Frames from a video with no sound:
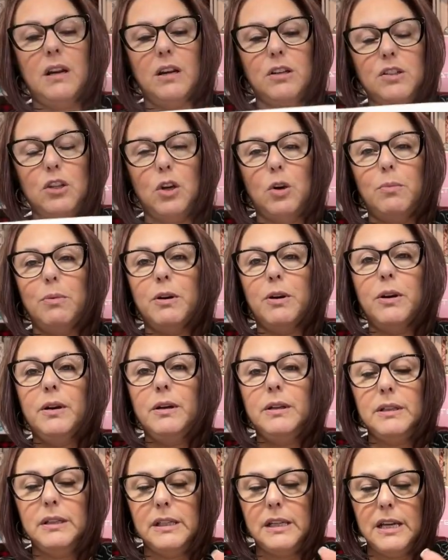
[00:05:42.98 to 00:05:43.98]
October.
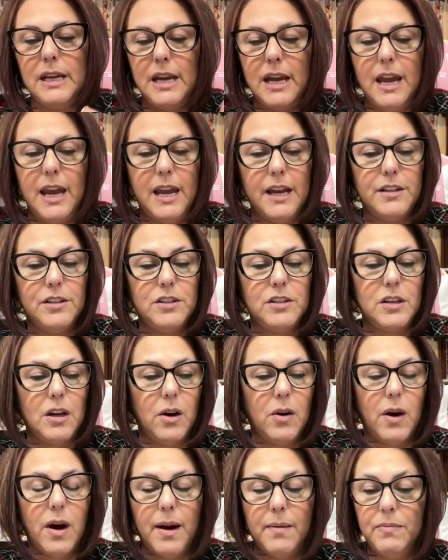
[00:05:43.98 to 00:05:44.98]
And
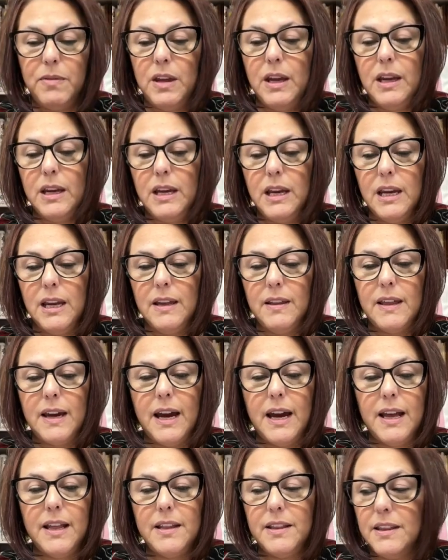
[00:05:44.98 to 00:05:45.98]
so I'm thinking
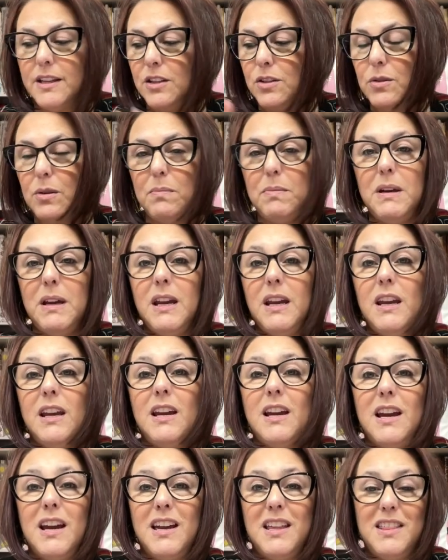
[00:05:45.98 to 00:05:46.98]
that this would
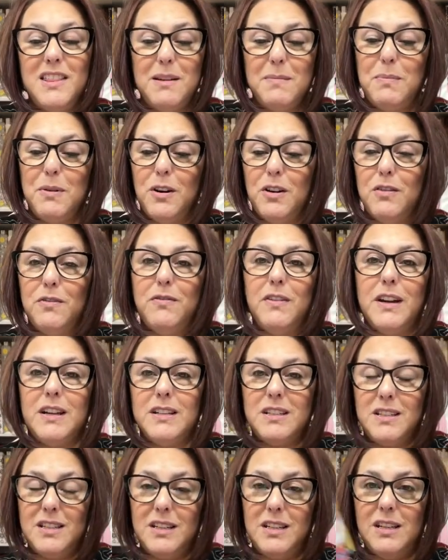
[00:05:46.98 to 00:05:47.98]
be the
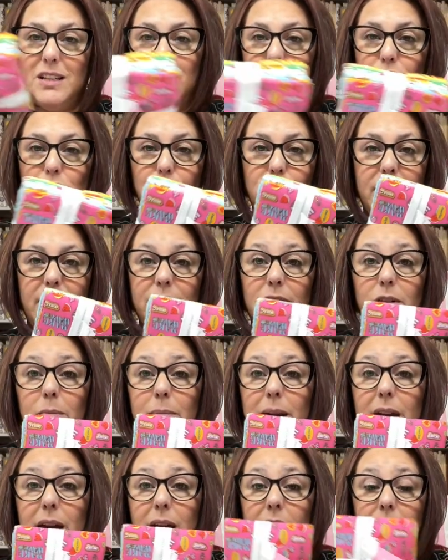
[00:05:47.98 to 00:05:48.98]
perfect travel
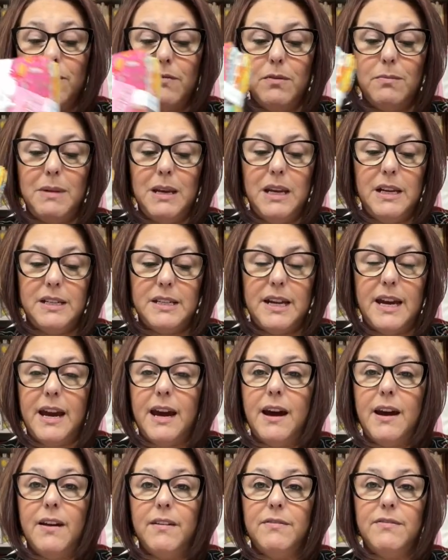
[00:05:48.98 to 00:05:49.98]
bag for me to
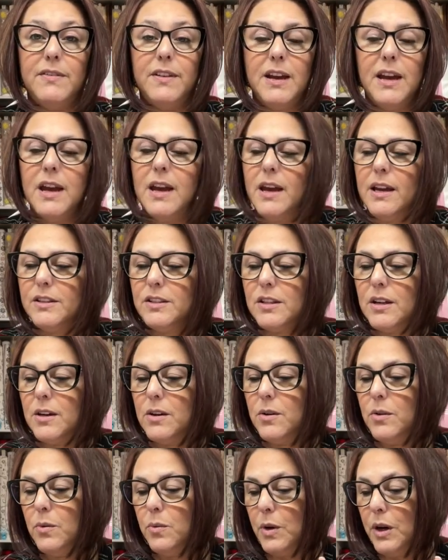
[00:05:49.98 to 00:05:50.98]
have.
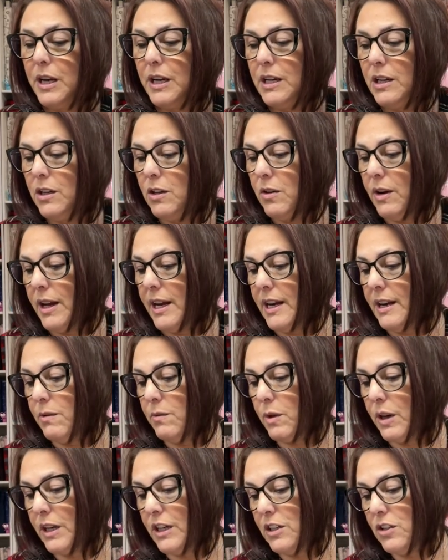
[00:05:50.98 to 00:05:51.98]
So we're going to go ahead and
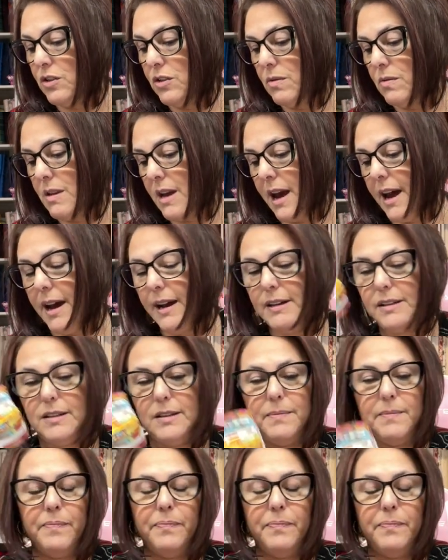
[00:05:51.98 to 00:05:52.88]
we're going to do that.